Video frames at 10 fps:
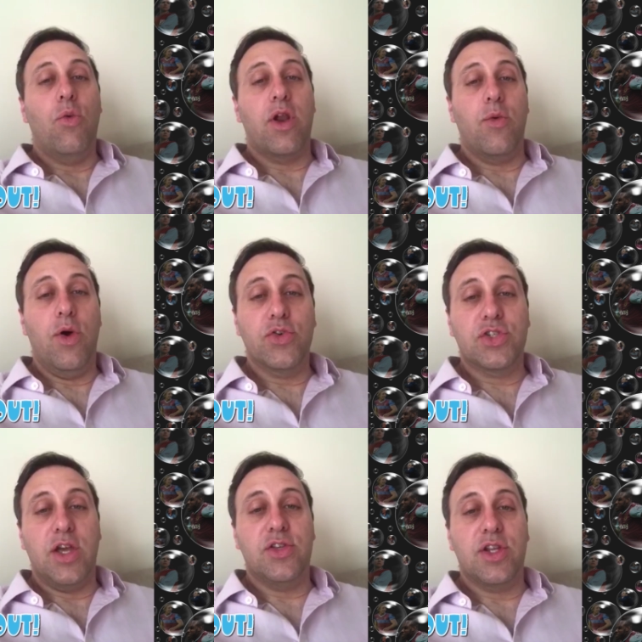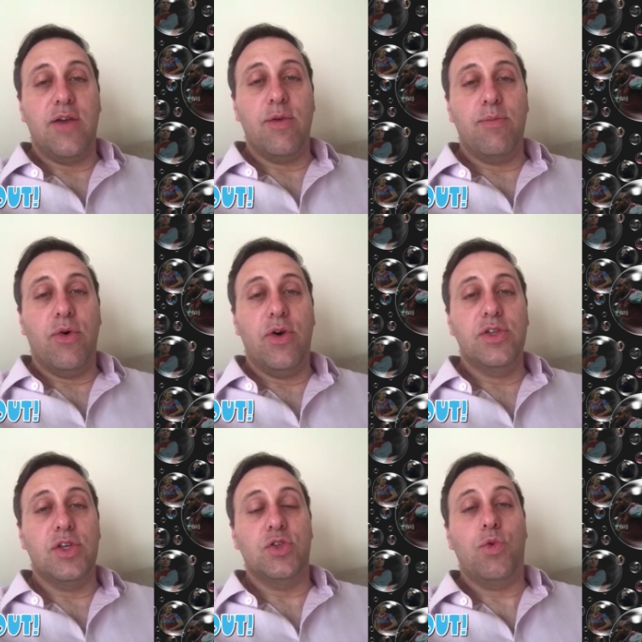What I will say to David
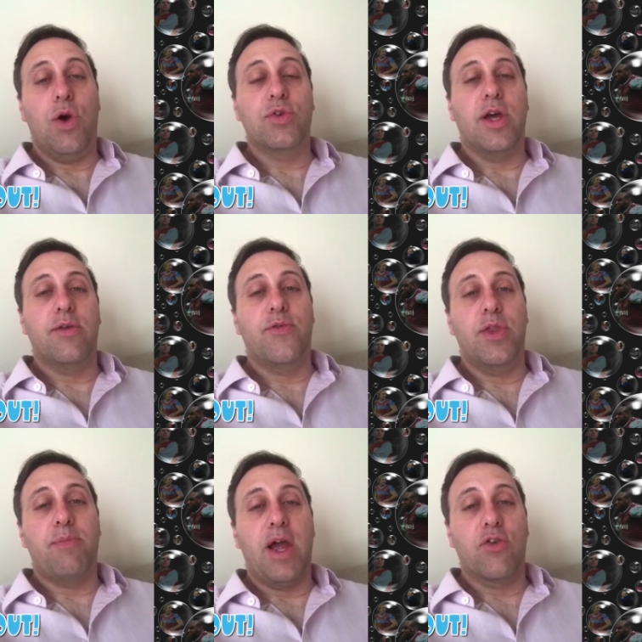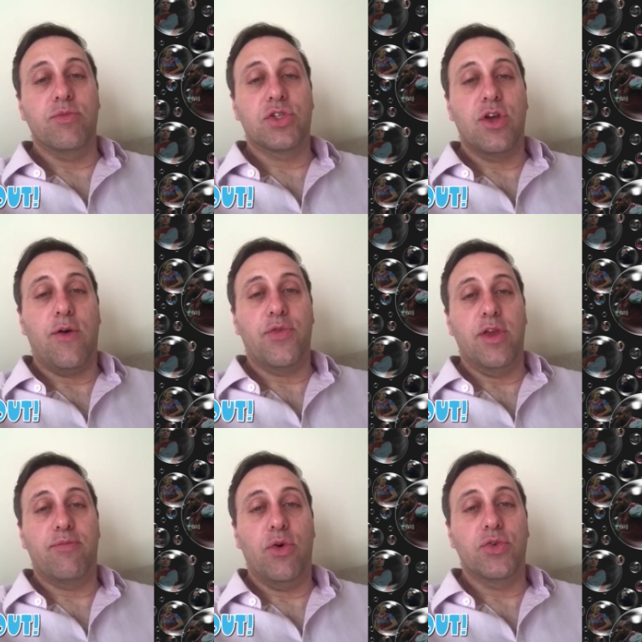Moyes is well done for the backroom staff
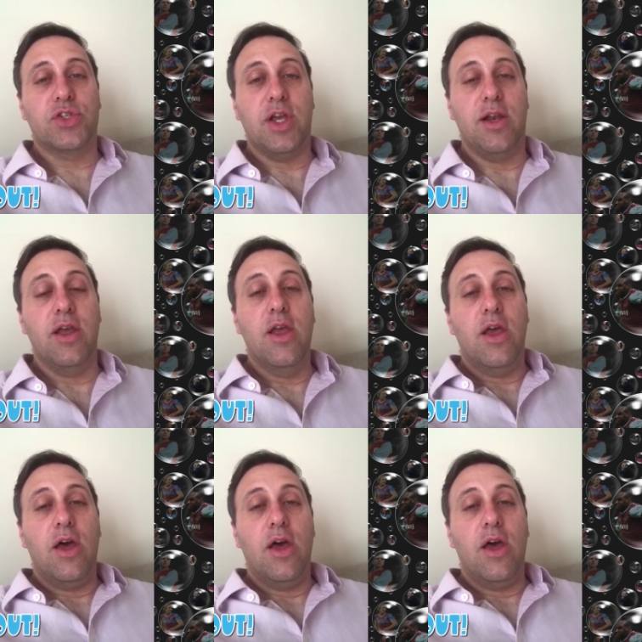that you've brought in.